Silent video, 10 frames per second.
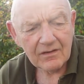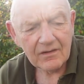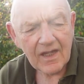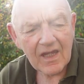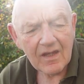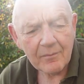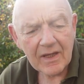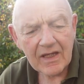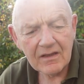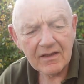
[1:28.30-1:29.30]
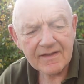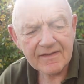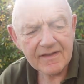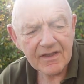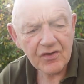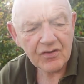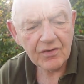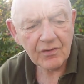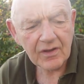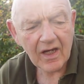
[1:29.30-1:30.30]
they appealed this decision
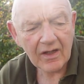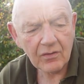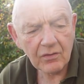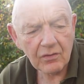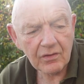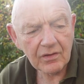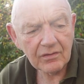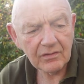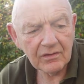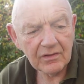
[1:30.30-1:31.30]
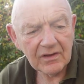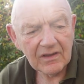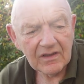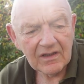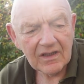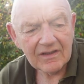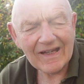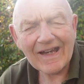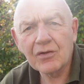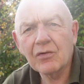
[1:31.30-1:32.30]
to the High Court. And the
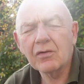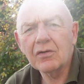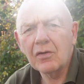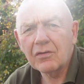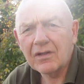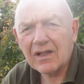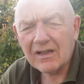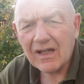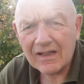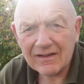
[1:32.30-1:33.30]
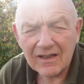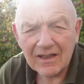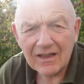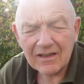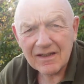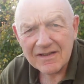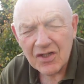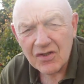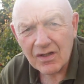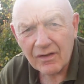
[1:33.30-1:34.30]
High Court looked at the
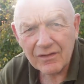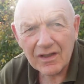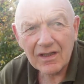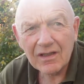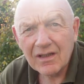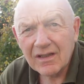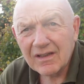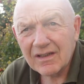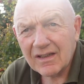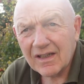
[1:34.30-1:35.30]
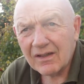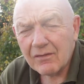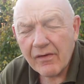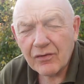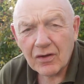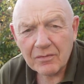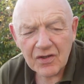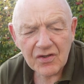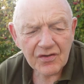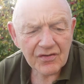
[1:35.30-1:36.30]
decision of the uh, Revenue
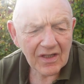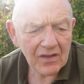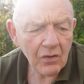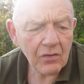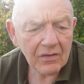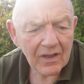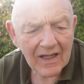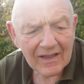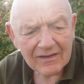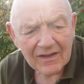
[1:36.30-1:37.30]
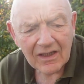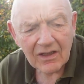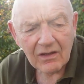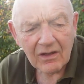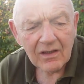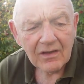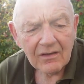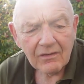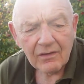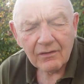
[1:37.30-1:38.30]
Commissioners and looked at the
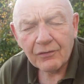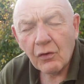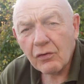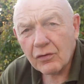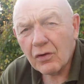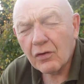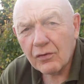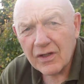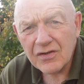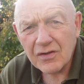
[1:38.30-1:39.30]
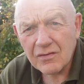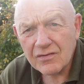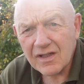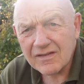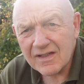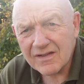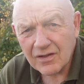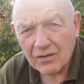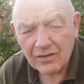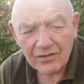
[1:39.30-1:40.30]
uh, four core issues as it
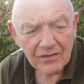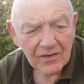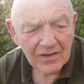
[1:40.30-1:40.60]
saw it